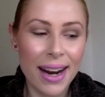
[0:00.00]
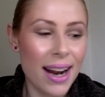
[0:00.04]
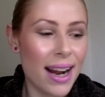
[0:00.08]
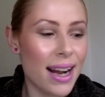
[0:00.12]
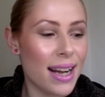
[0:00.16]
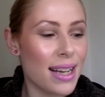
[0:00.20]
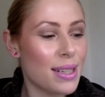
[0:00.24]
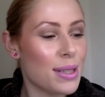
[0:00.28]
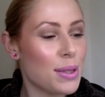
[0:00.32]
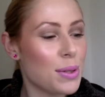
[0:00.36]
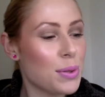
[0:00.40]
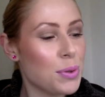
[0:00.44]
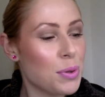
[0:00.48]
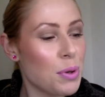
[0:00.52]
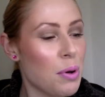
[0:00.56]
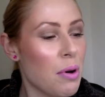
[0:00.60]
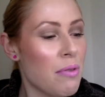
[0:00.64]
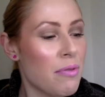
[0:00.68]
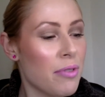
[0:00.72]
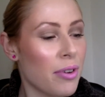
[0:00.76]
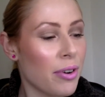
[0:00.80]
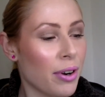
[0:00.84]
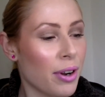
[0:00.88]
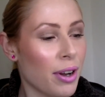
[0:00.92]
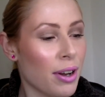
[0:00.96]
It's not
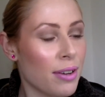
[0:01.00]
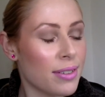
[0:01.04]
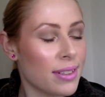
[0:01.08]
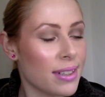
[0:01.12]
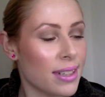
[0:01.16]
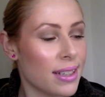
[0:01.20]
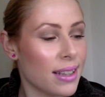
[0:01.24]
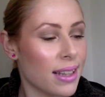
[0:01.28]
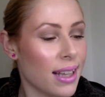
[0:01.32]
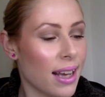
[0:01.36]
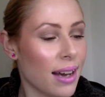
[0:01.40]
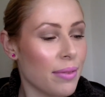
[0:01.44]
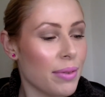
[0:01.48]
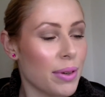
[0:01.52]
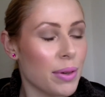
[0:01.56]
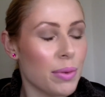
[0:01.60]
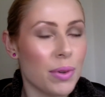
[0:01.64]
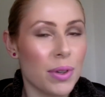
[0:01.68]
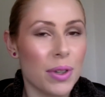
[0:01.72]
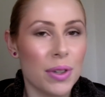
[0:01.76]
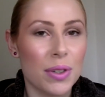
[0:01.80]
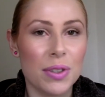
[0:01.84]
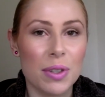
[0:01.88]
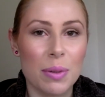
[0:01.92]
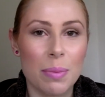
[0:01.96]
very often that we will
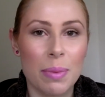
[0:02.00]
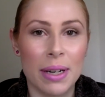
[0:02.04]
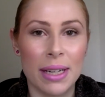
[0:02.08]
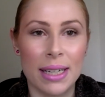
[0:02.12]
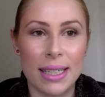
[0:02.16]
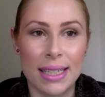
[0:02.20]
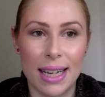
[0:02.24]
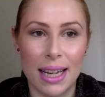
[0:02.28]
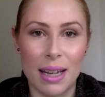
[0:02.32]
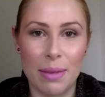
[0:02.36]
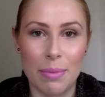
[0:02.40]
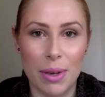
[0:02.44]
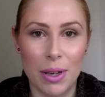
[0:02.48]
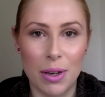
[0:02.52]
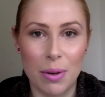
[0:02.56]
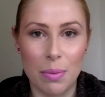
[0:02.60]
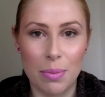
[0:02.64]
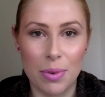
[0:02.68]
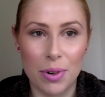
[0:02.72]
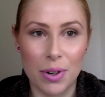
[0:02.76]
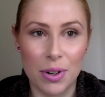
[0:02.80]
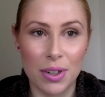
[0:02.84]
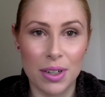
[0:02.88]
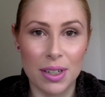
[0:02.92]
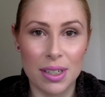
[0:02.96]
use up an entire makeup
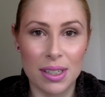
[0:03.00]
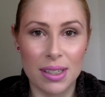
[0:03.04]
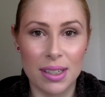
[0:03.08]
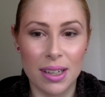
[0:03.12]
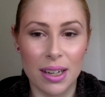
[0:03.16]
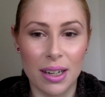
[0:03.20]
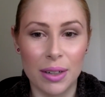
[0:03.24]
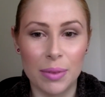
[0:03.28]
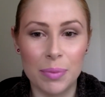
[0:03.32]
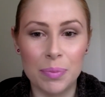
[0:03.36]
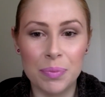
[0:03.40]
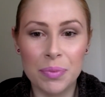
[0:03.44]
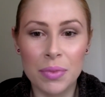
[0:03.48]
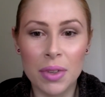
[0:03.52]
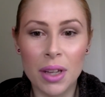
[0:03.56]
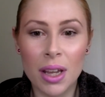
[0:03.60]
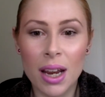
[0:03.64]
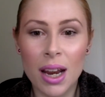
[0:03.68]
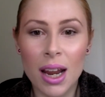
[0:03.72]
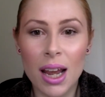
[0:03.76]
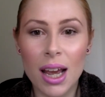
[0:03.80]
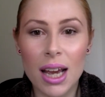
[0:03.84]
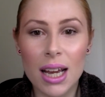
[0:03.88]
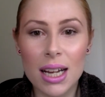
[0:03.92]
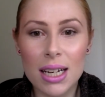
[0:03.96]
product, so
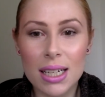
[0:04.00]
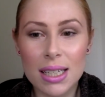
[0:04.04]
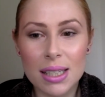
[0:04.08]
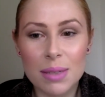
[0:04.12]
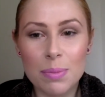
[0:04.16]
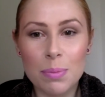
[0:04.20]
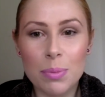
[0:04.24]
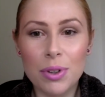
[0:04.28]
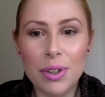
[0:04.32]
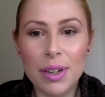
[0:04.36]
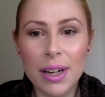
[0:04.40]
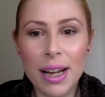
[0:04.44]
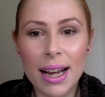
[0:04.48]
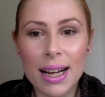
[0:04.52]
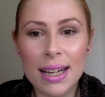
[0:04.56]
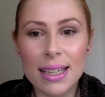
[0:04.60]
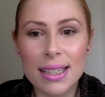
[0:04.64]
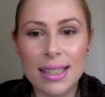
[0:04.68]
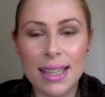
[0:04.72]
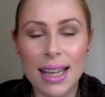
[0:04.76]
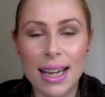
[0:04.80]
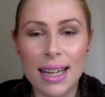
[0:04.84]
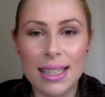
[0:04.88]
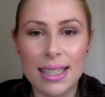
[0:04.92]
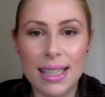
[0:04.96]
it's pretty
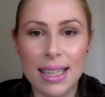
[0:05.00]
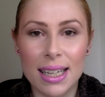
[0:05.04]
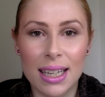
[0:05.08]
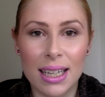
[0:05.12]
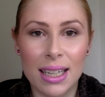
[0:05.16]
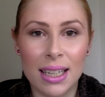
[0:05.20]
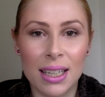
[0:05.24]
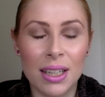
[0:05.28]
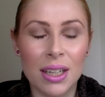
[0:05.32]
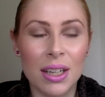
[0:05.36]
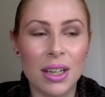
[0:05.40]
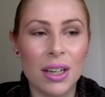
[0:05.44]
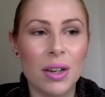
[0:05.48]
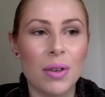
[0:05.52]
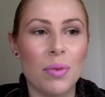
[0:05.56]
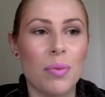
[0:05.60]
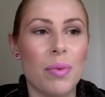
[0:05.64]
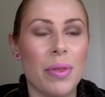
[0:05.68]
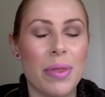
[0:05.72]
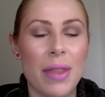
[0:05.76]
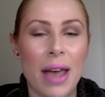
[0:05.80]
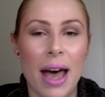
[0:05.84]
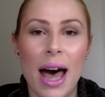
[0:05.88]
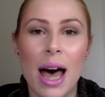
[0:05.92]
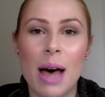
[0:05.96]
exciting when
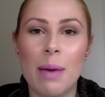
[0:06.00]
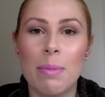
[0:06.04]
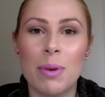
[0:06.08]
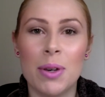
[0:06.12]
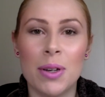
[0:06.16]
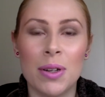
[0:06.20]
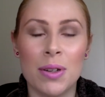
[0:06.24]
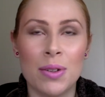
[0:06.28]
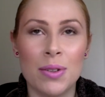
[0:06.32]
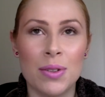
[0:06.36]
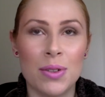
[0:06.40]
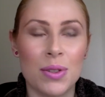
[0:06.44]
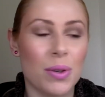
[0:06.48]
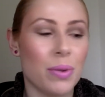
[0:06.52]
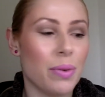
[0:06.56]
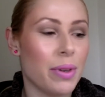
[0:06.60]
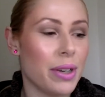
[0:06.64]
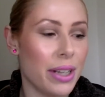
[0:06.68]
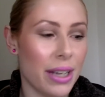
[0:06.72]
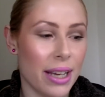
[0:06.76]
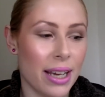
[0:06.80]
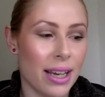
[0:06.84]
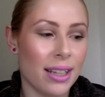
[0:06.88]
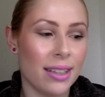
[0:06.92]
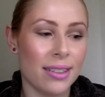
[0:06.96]
that happens, or when you
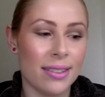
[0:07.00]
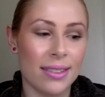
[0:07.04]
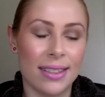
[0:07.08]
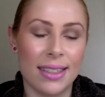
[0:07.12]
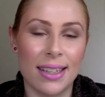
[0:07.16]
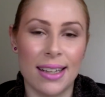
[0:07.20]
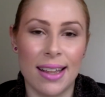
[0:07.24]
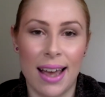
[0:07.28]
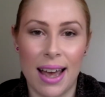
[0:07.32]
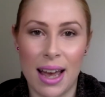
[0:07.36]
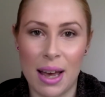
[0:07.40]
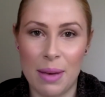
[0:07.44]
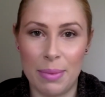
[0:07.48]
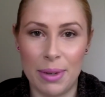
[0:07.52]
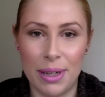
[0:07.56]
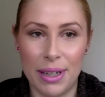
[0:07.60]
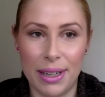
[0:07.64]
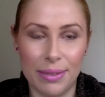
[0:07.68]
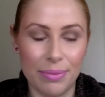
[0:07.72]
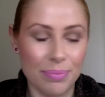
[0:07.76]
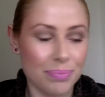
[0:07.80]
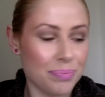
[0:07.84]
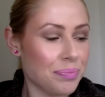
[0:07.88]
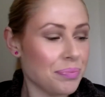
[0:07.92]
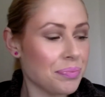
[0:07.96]
get close to that
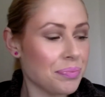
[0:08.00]
happening.